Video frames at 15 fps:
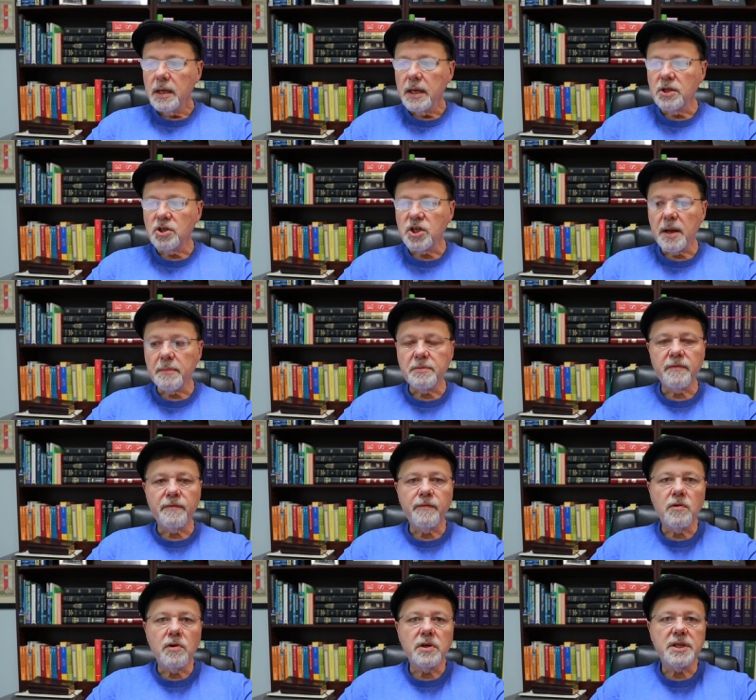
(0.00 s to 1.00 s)
In chapter
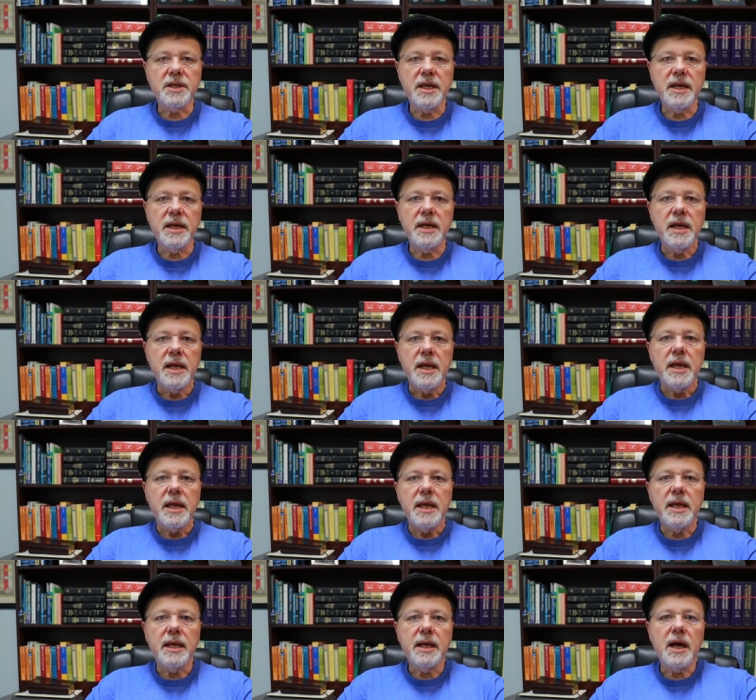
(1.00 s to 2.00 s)
14,
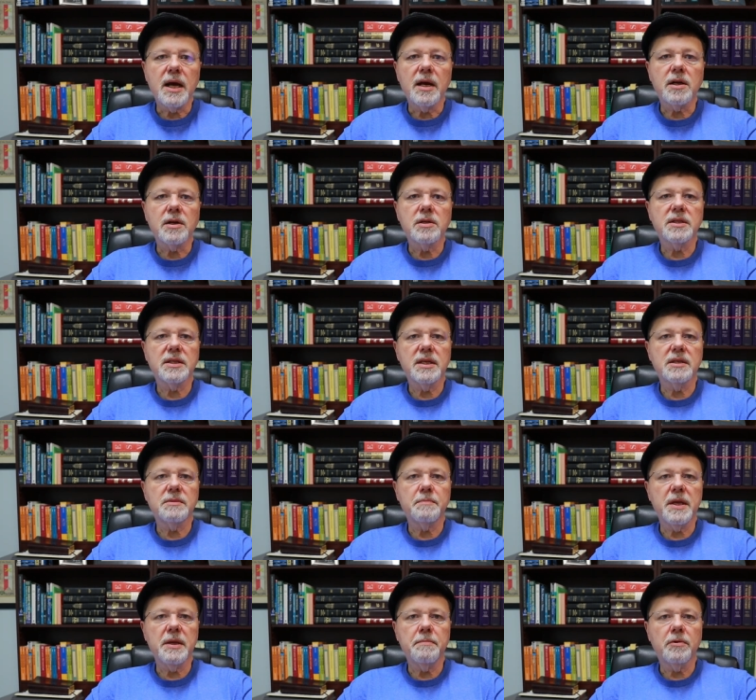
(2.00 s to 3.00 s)
he conquers
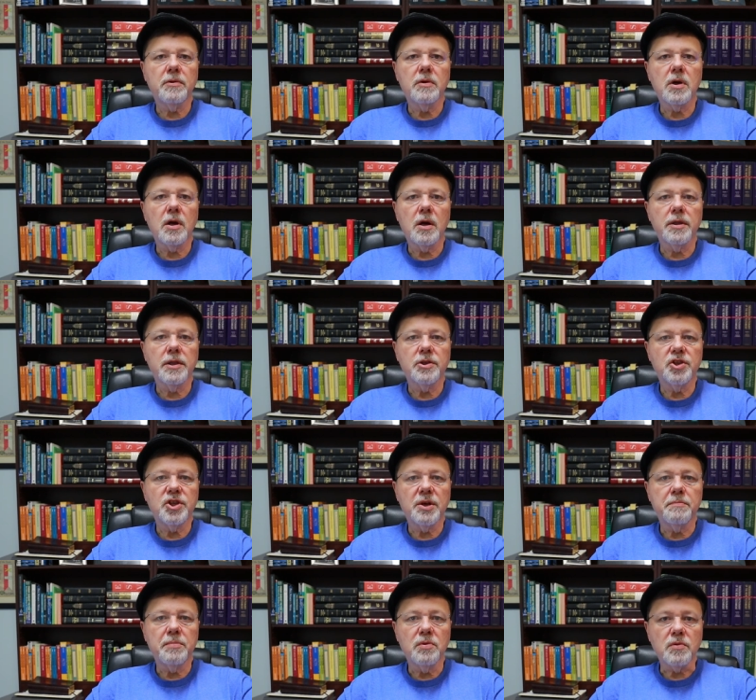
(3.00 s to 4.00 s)
these people called the
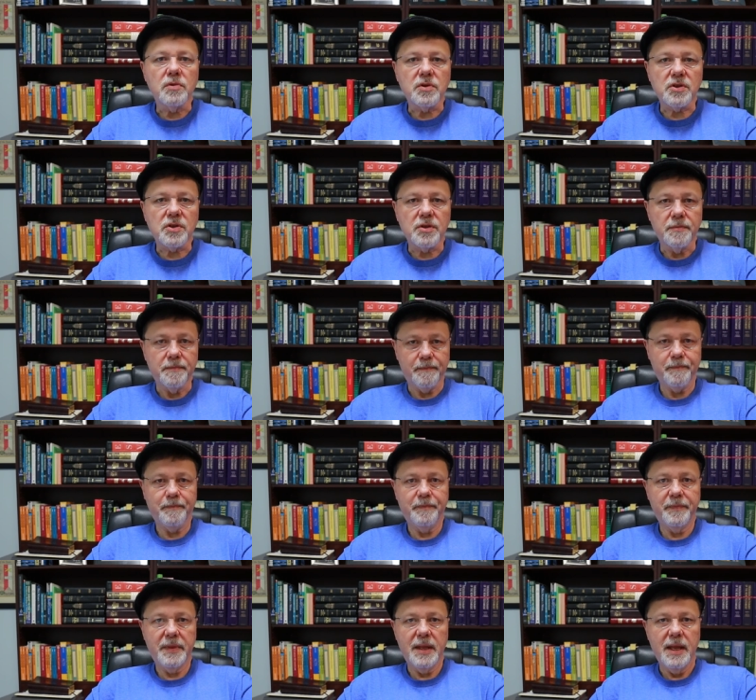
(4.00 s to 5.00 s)
Jebus.
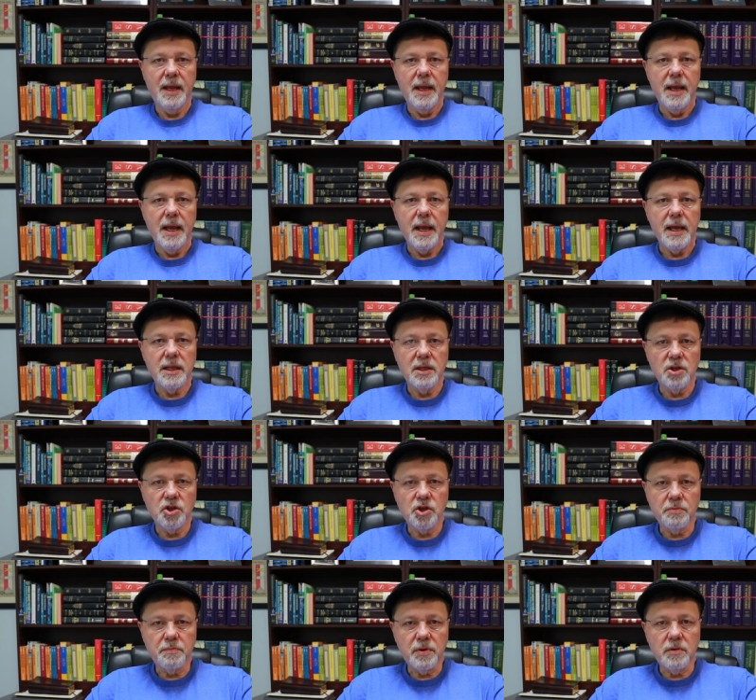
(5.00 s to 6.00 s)
And the
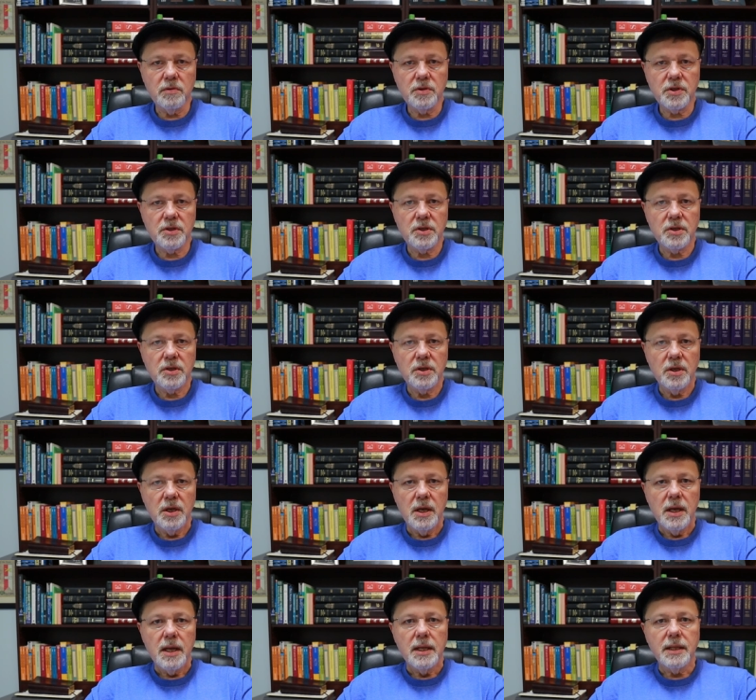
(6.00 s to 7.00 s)
Jebus
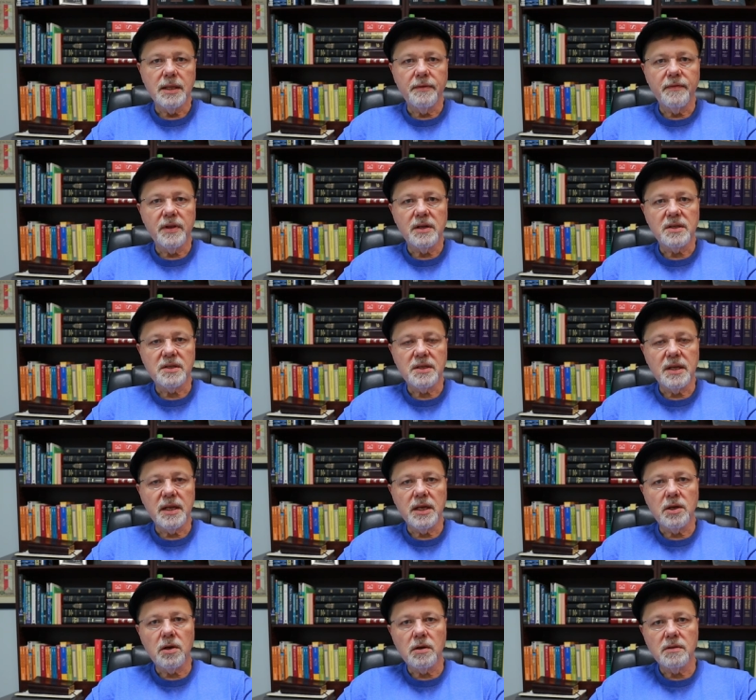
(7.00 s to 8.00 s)
live in a
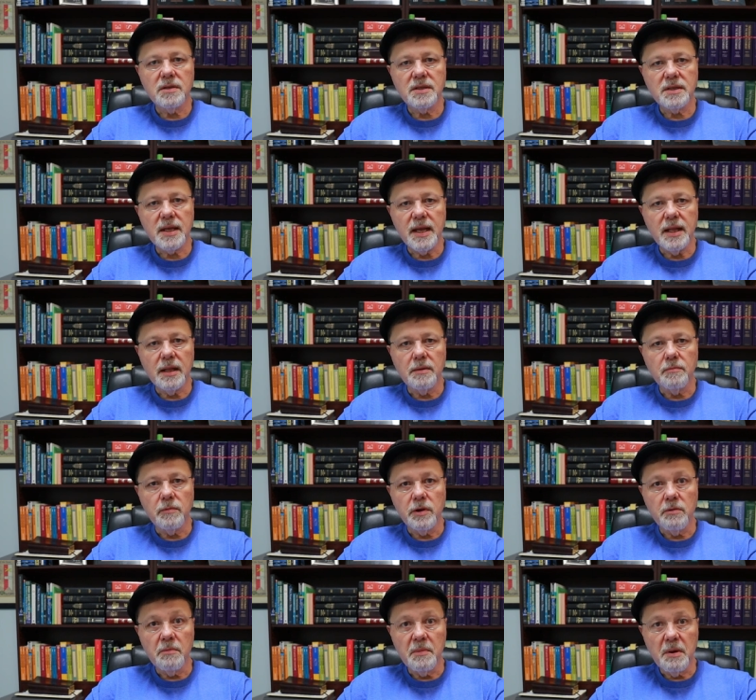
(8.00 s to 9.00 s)
city called Salem.
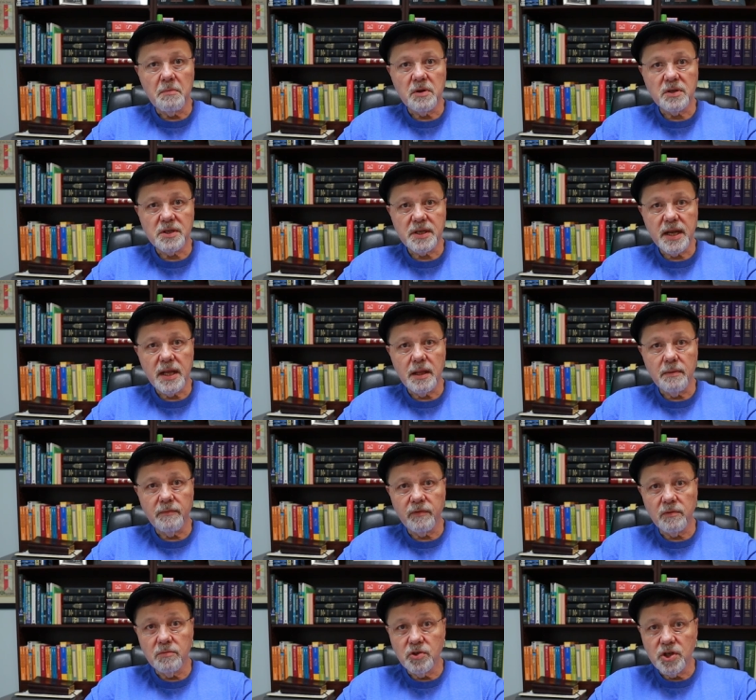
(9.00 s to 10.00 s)
You remember
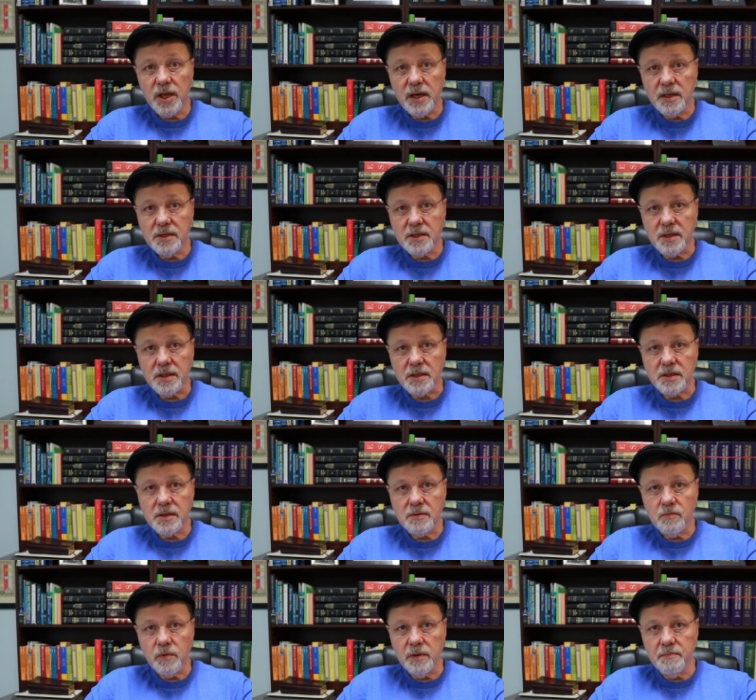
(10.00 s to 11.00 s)
Salem from
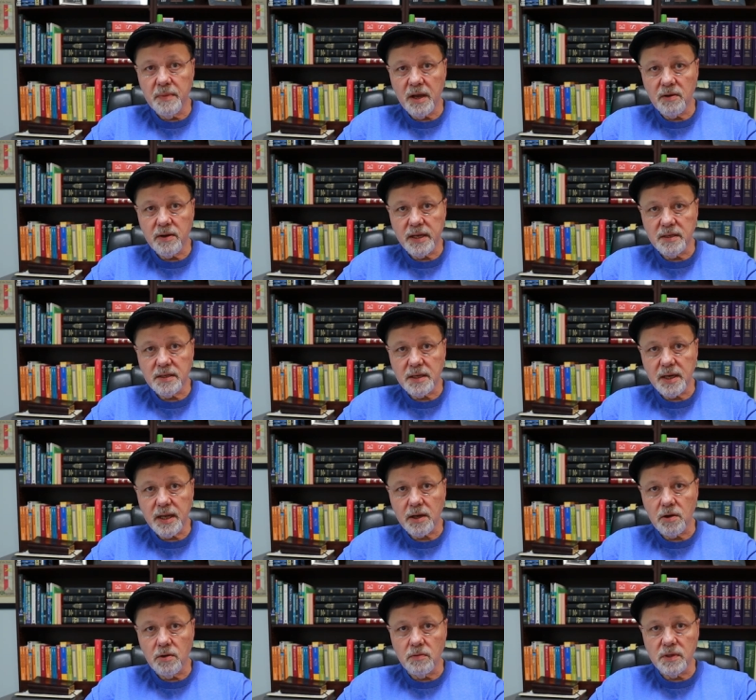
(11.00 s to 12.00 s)
Genesis with
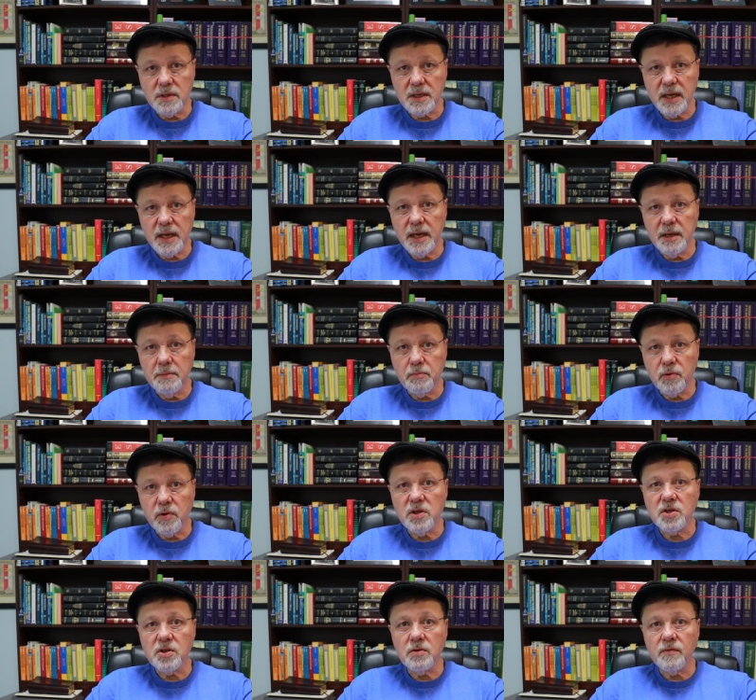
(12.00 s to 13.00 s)
Melchizedek, who was king and
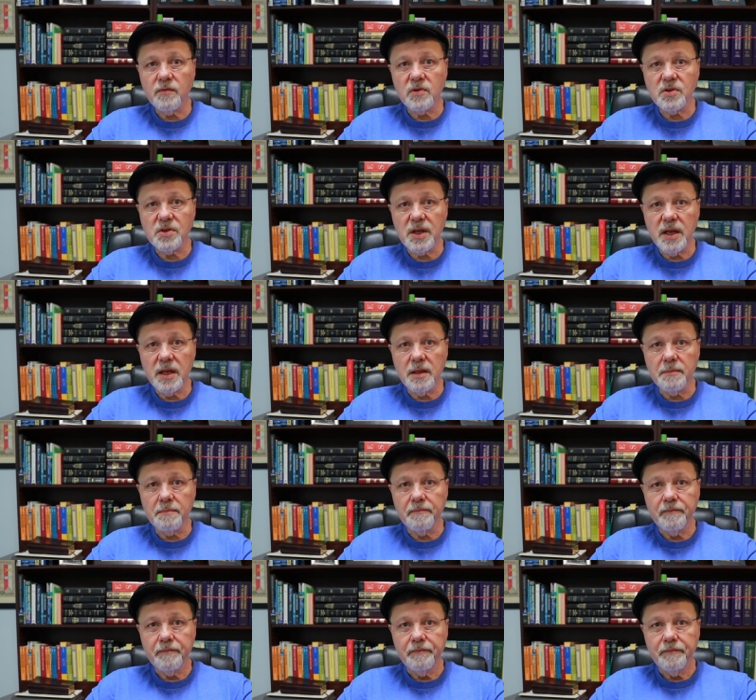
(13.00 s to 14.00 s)
priest over Salem.